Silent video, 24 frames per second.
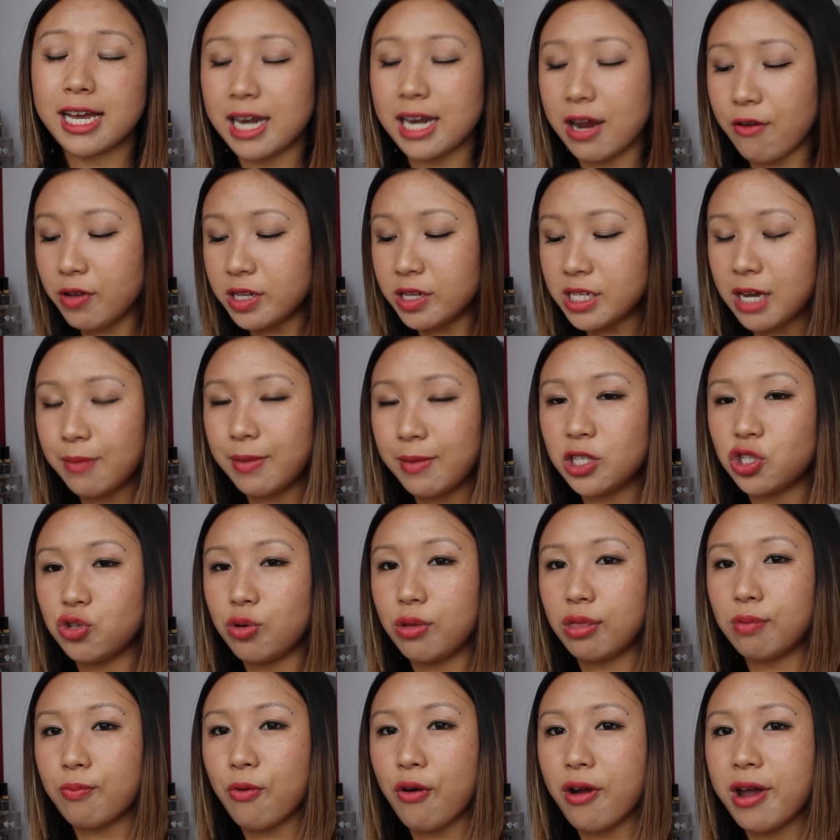and every time I do
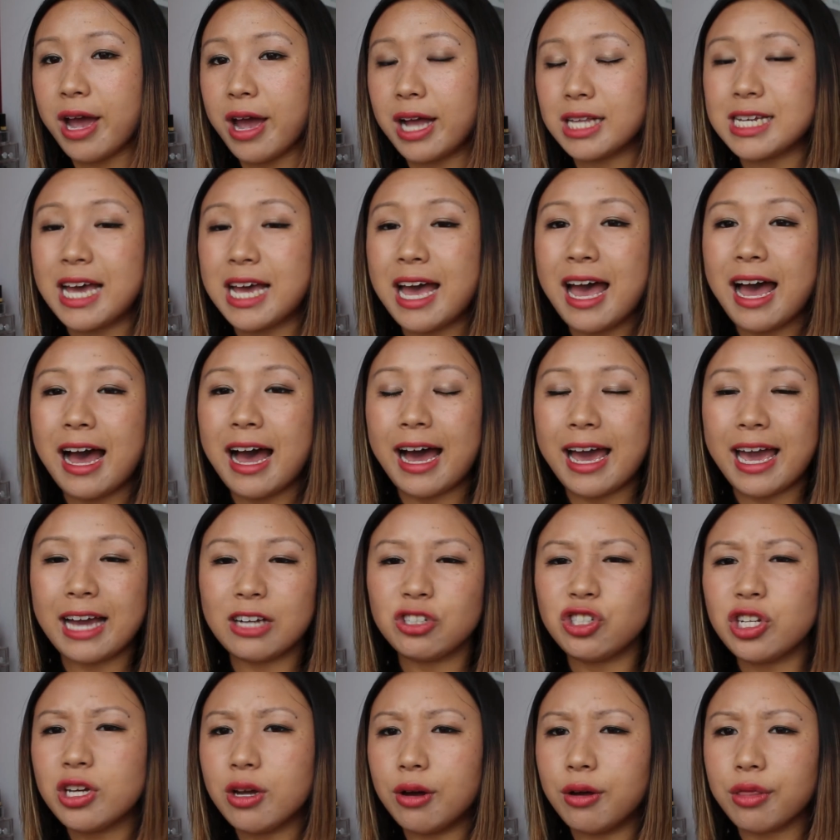spray it, I
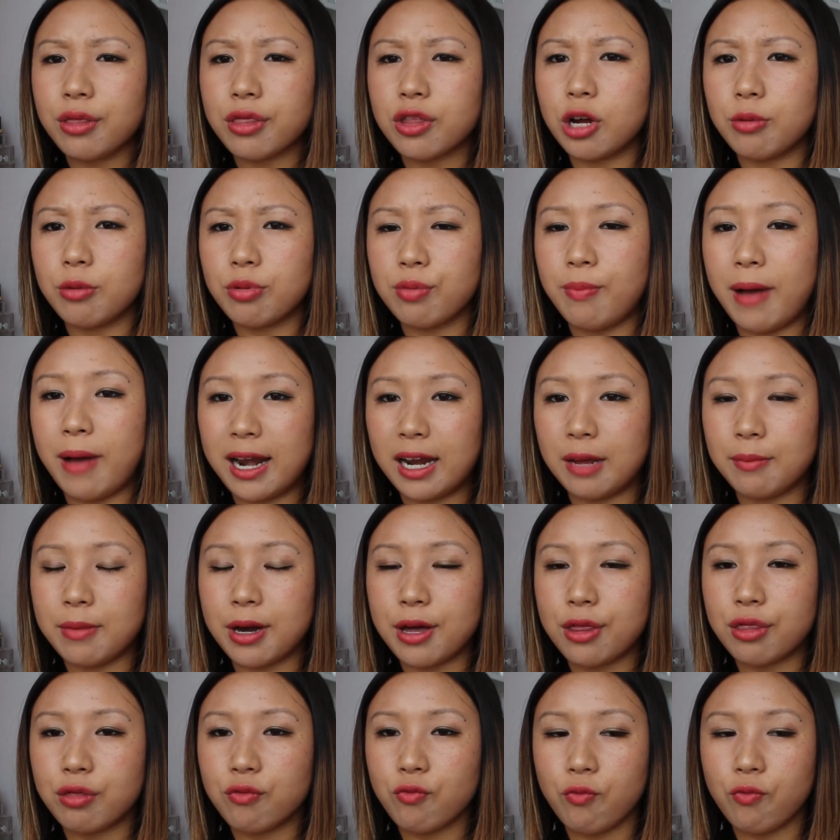actually can't stop smelling
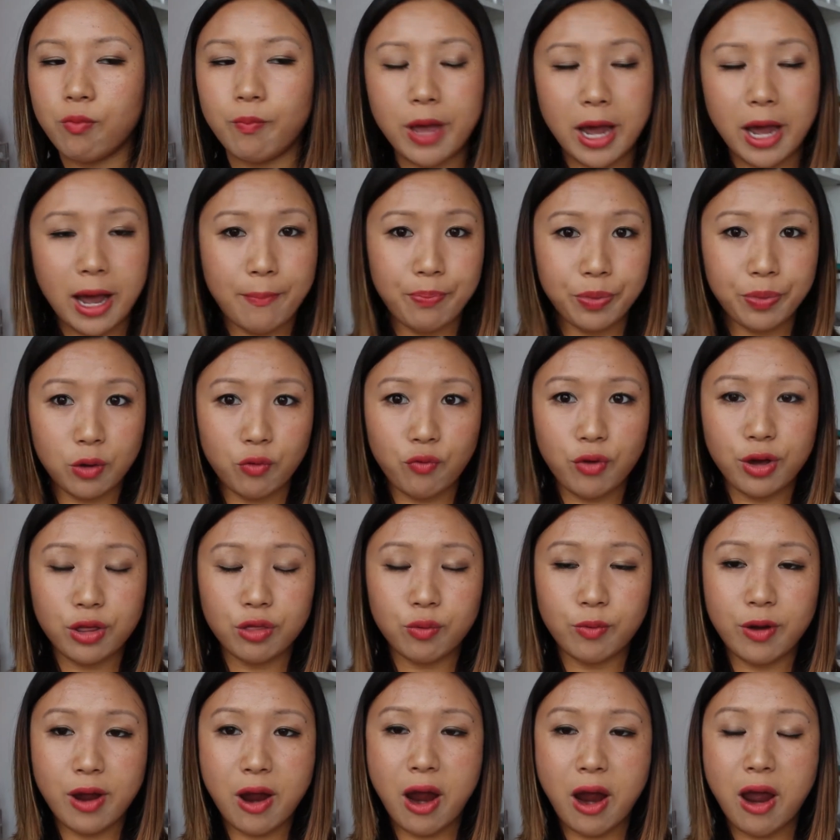my wrist
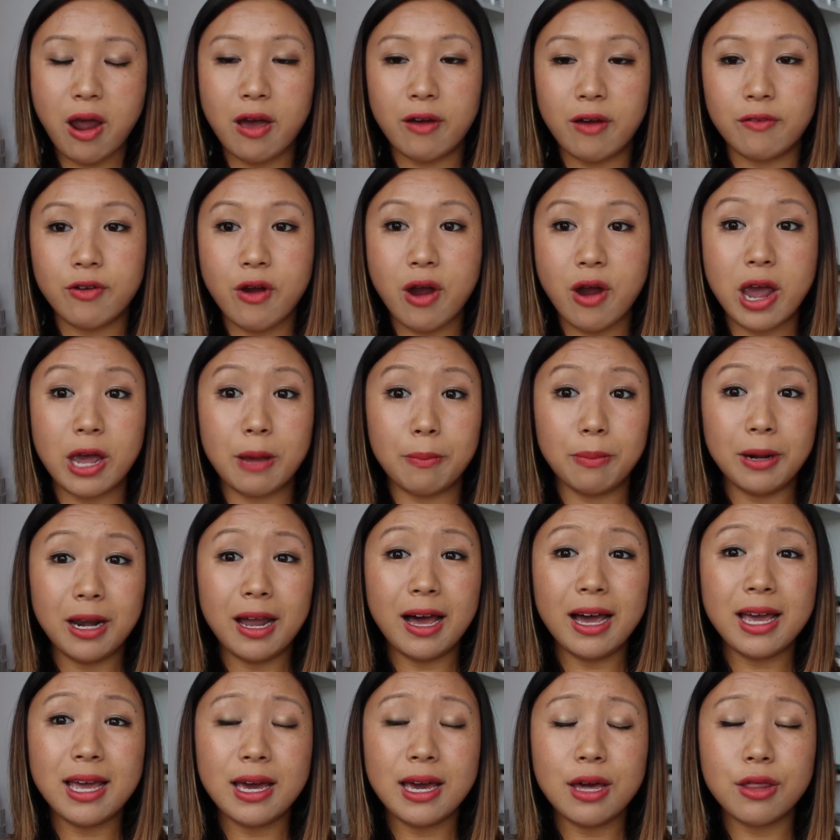wherever I
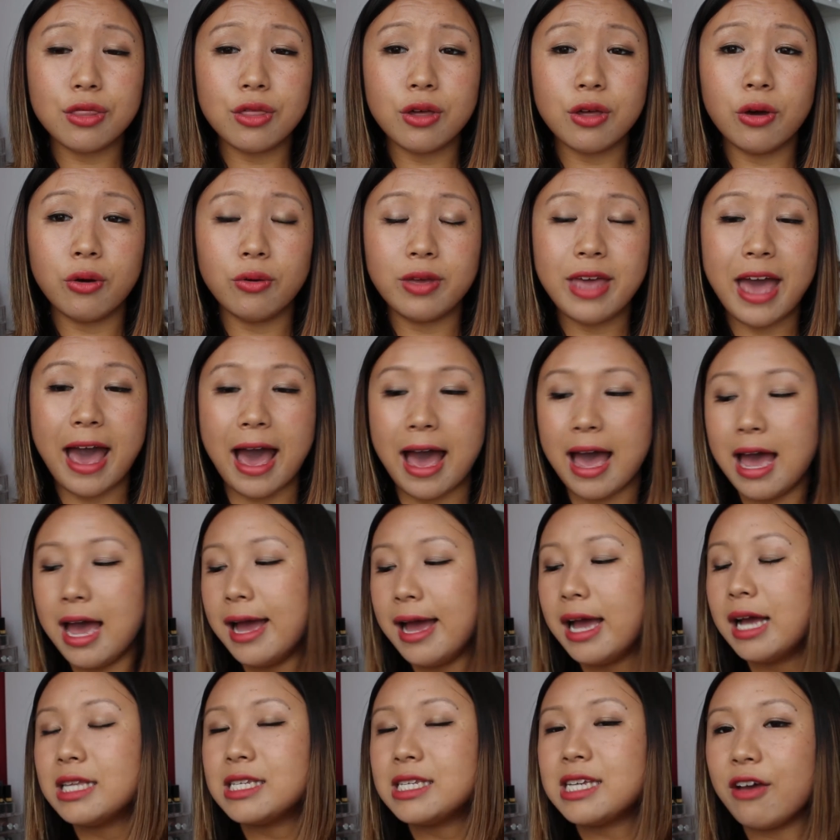apply it. So yeah,
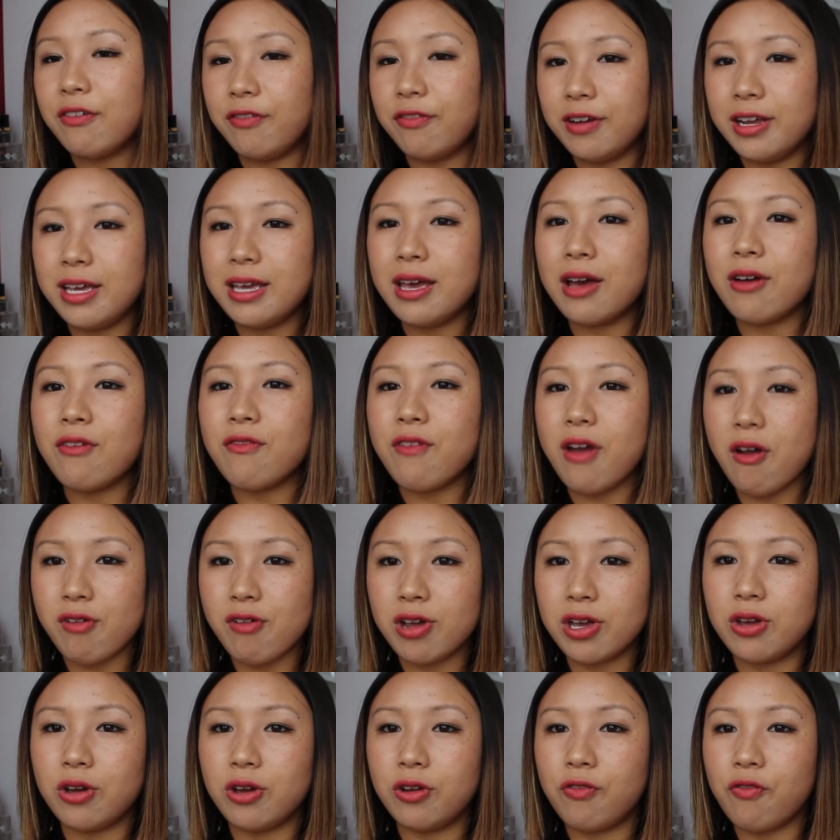definitely a
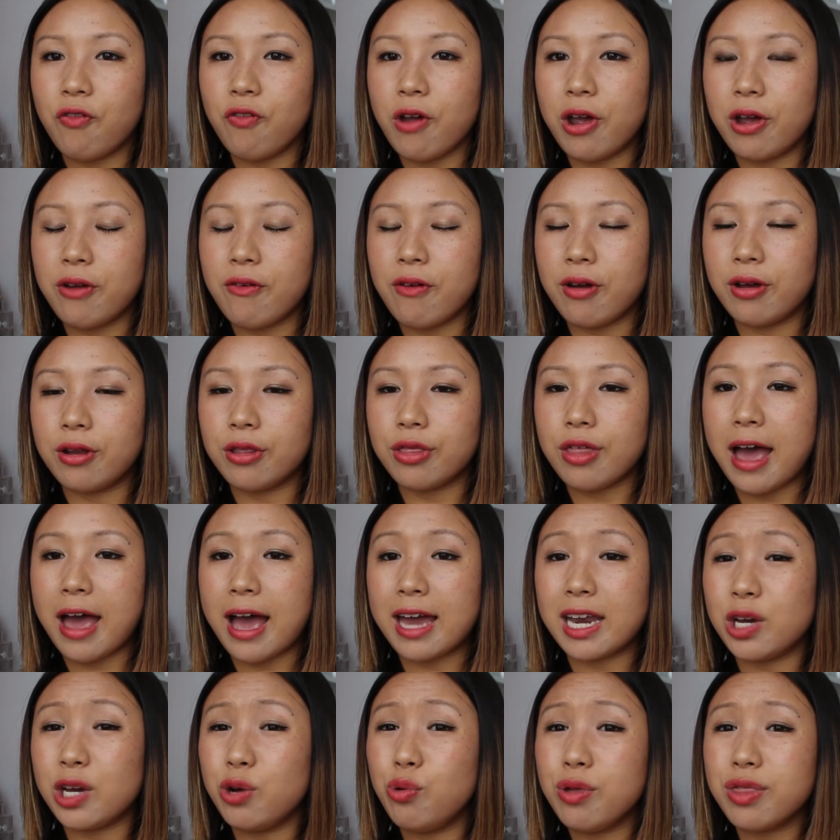very good fragrance,
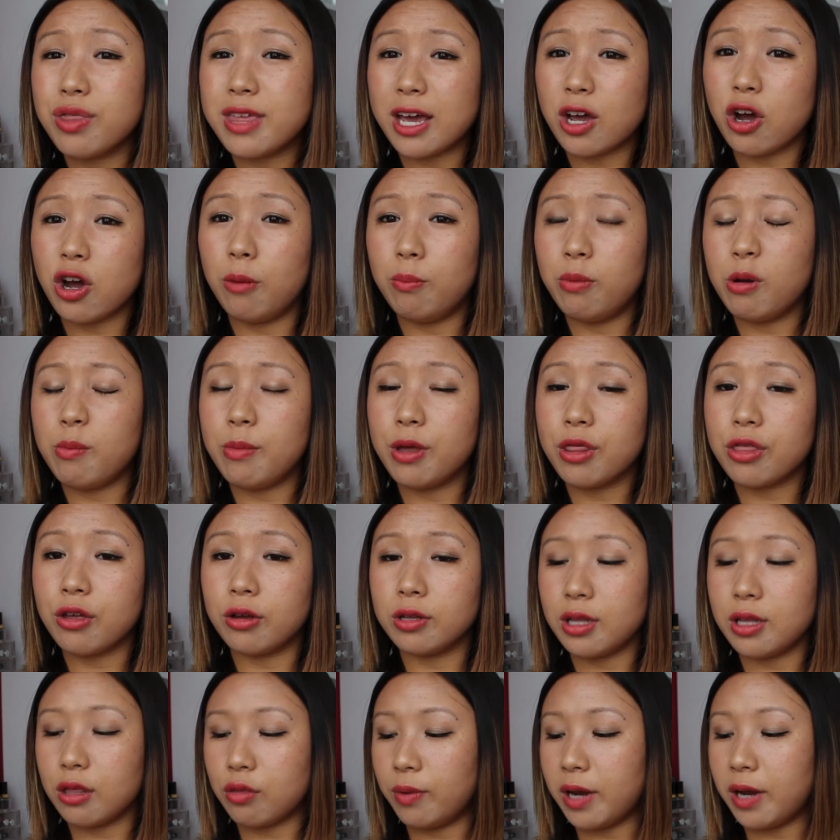and I always get compliments
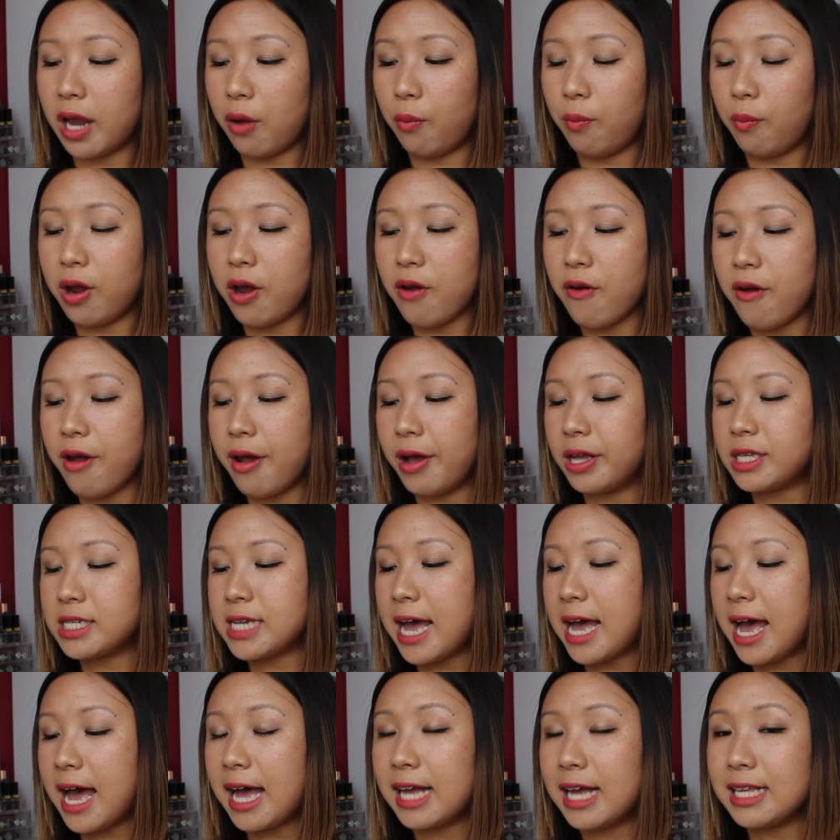on this when I wear it.
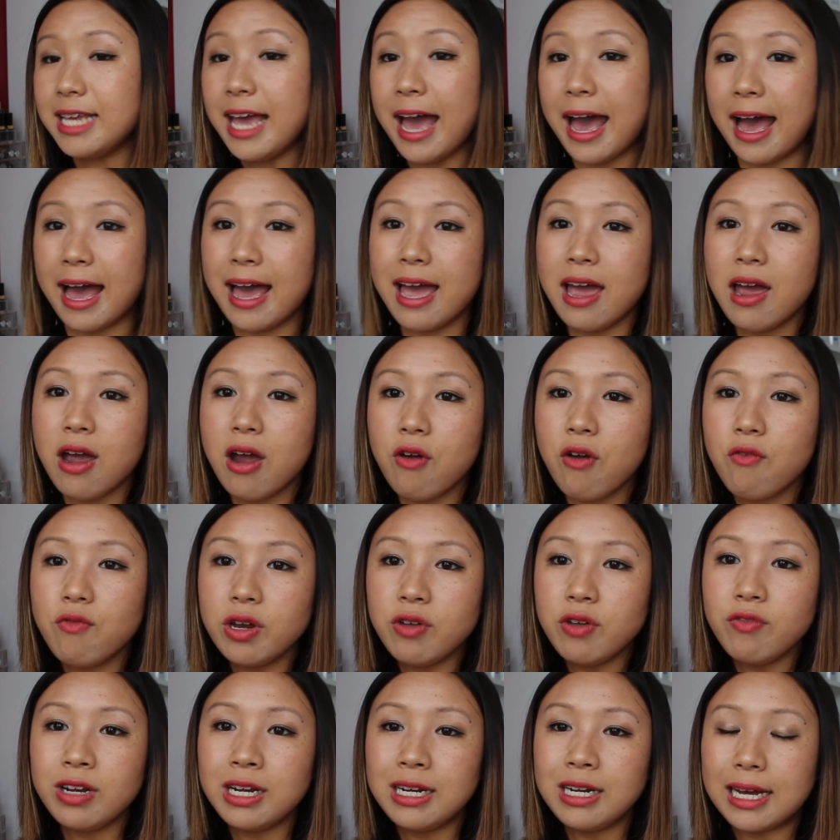And yeah,
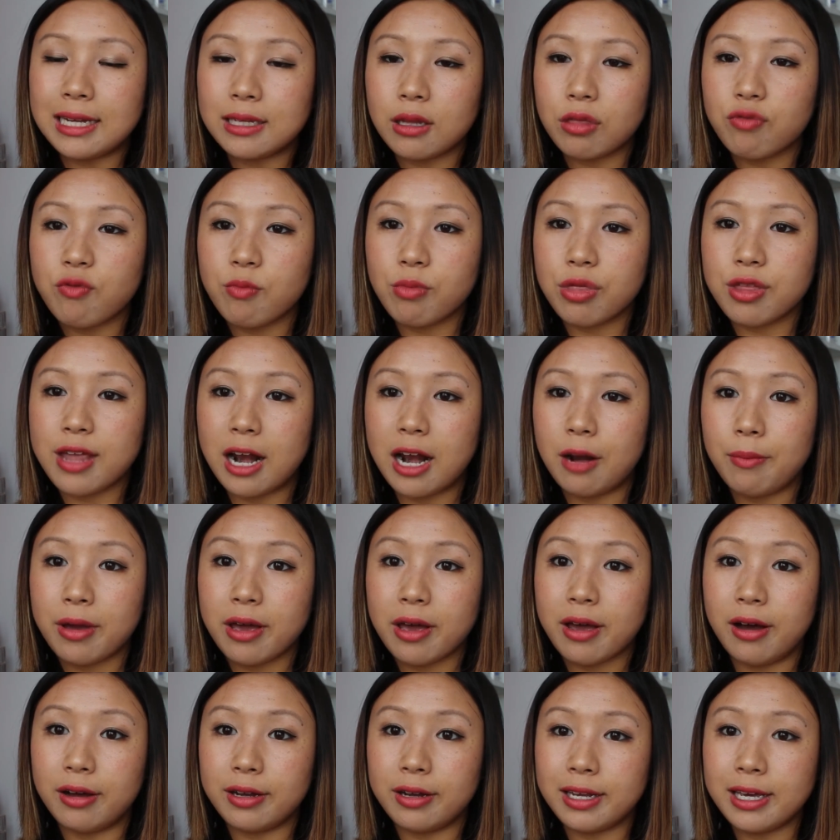really like this from Stella
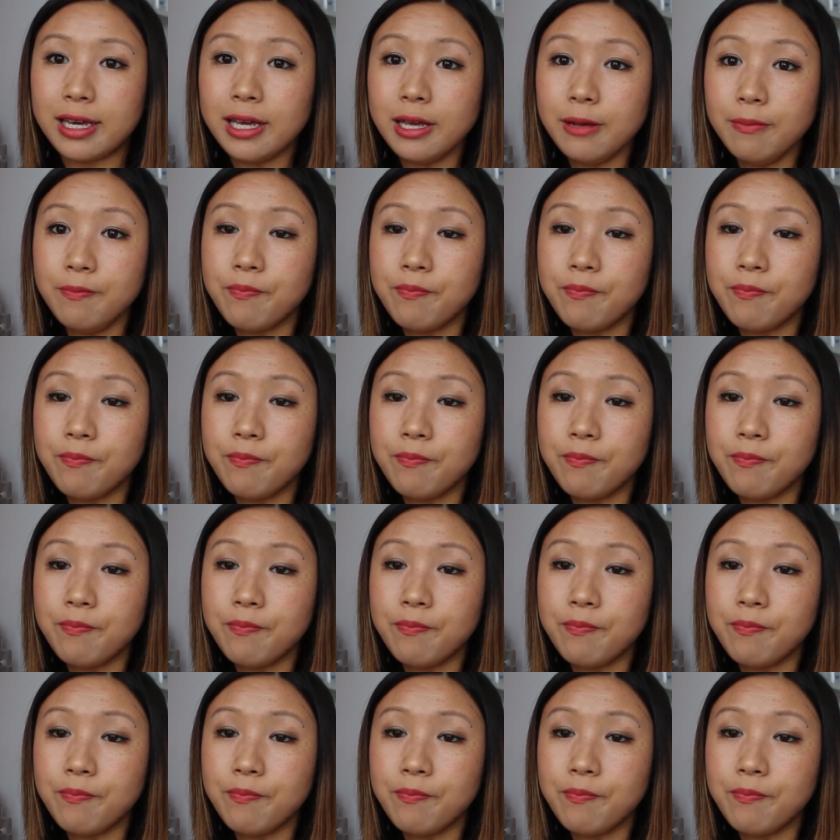McCartney.